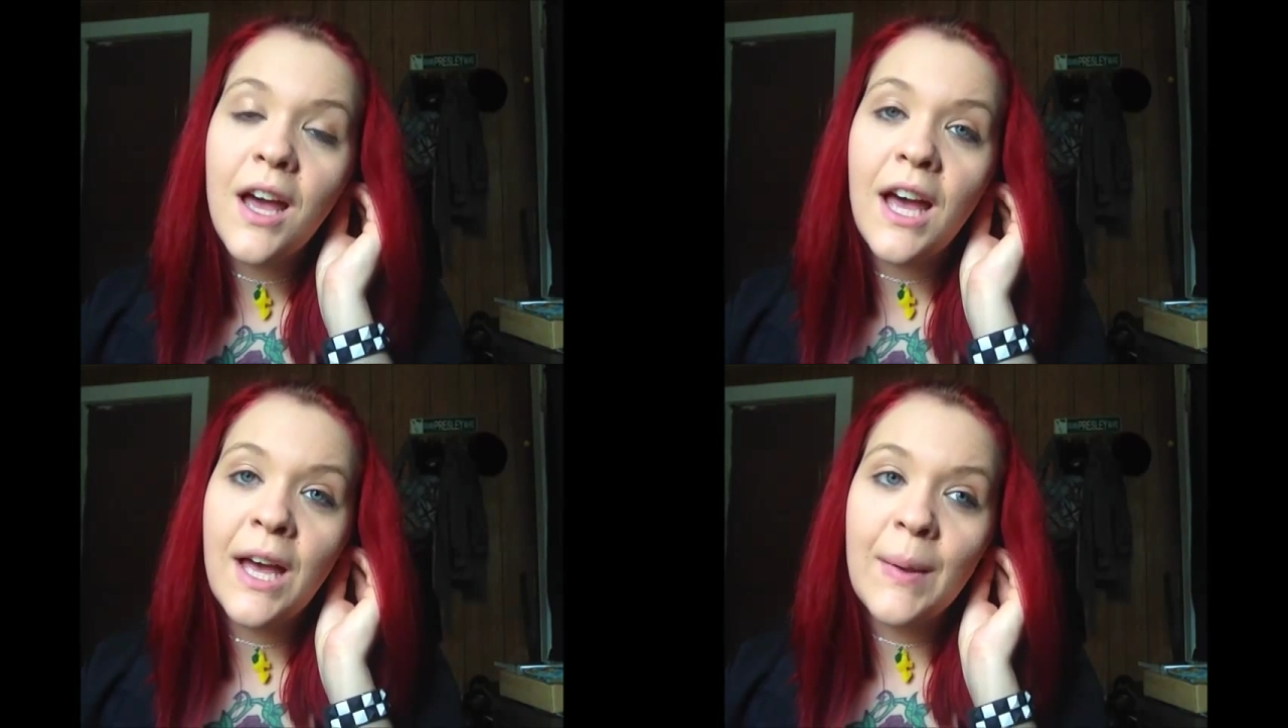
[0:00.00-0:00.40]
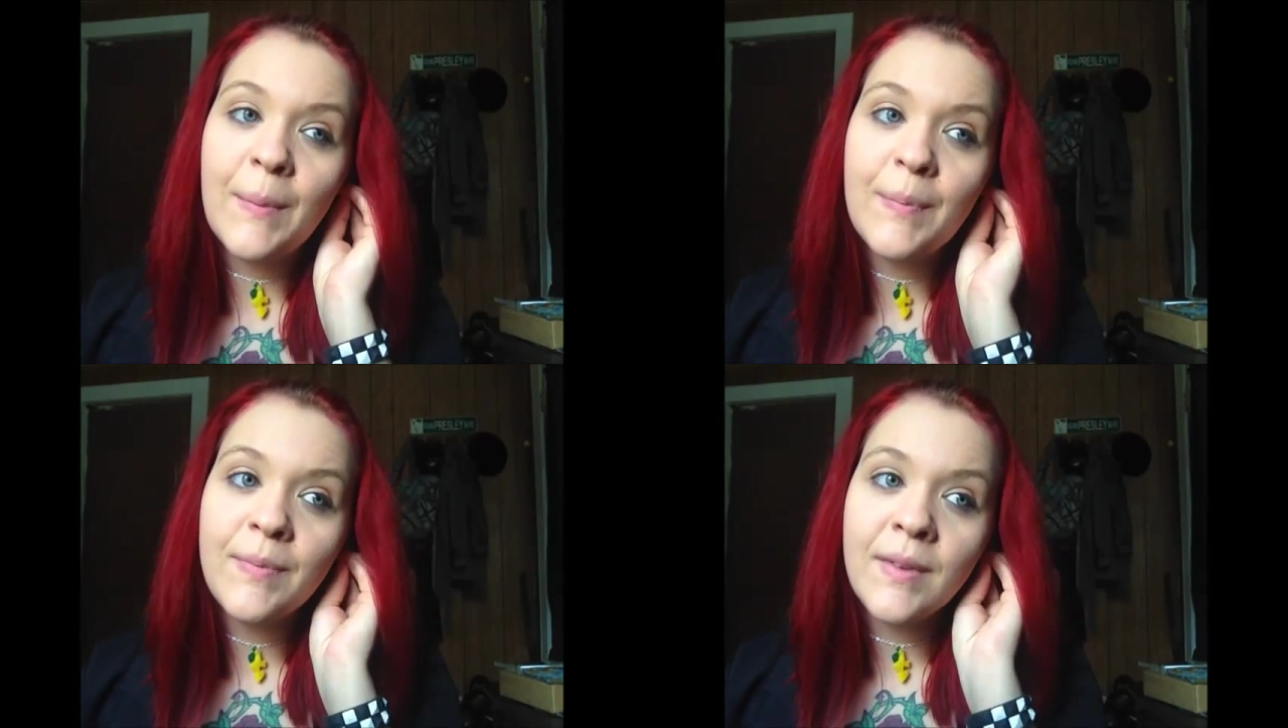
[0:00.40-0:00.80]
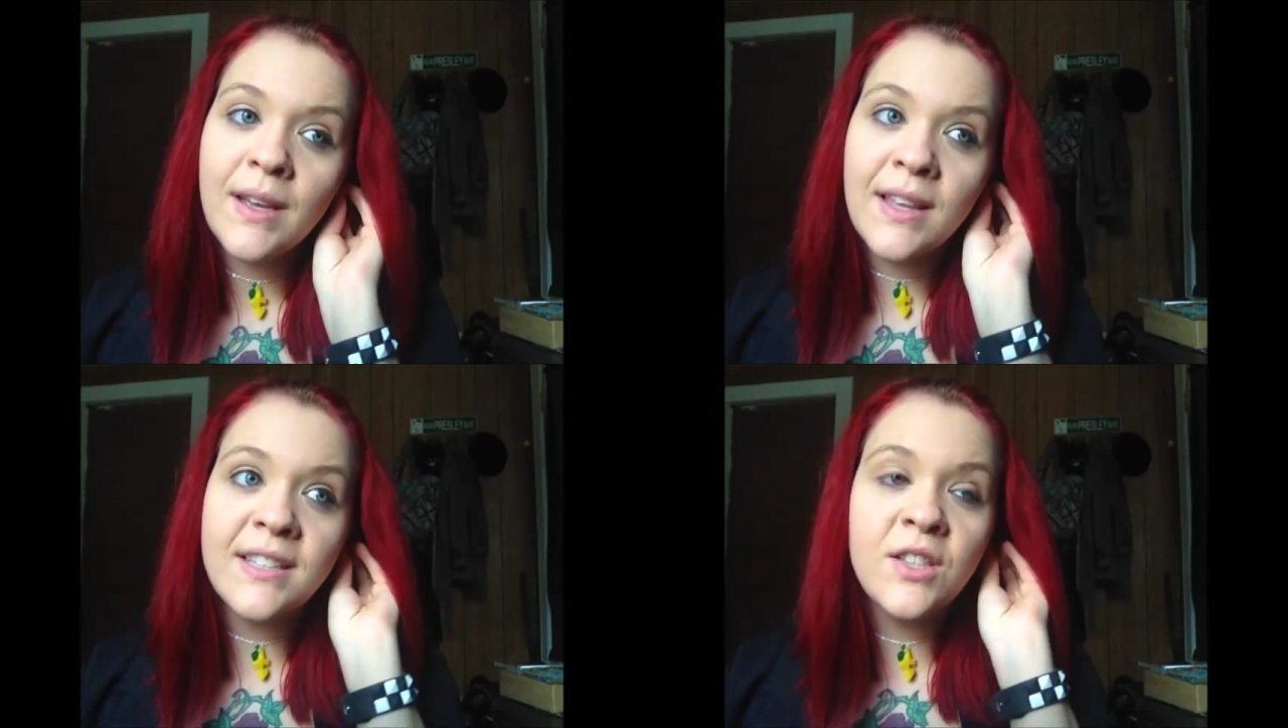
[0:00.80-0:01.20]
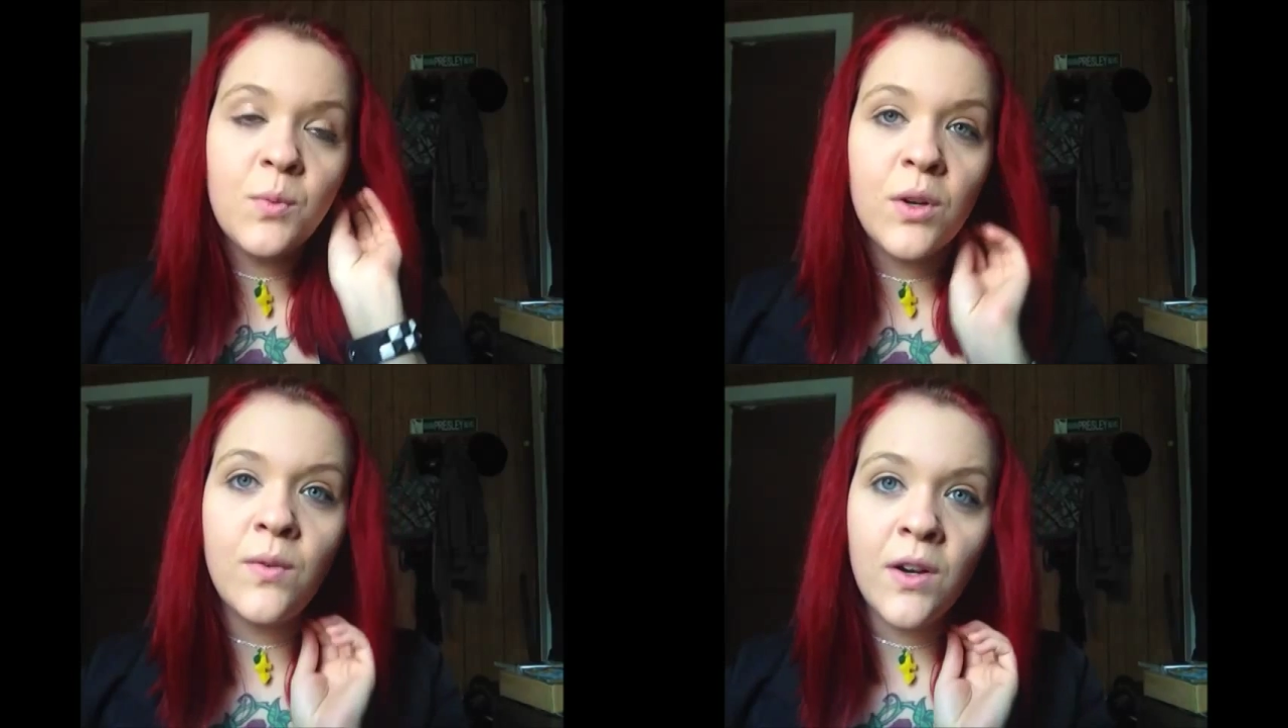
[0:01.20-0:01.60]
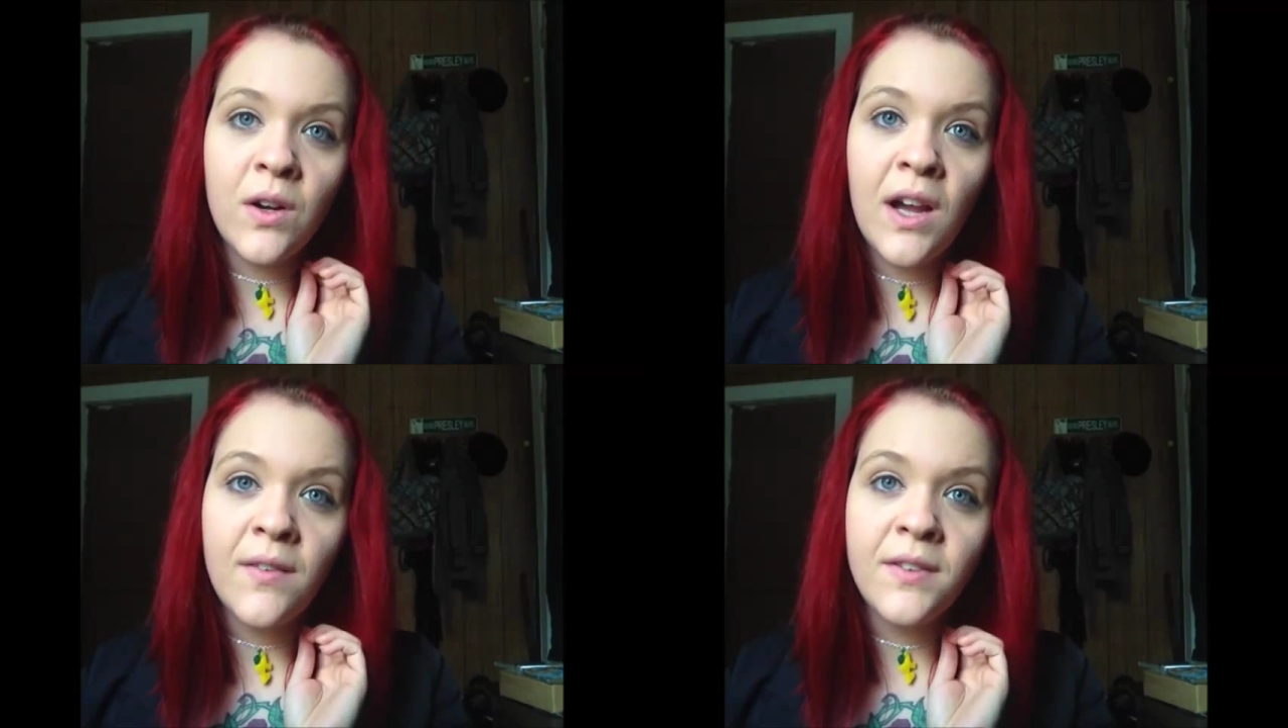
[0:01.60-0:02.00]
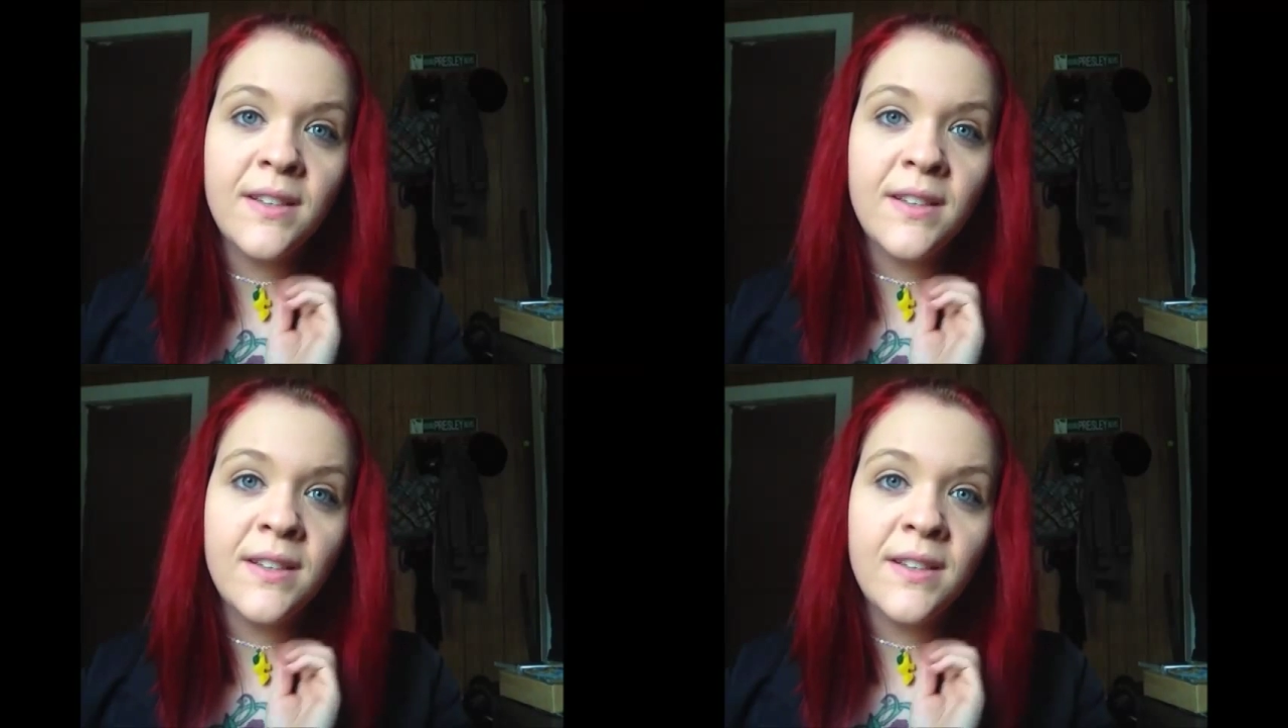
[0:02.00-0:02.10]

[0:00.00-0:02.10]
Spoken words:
Unless it's World of Warcraft,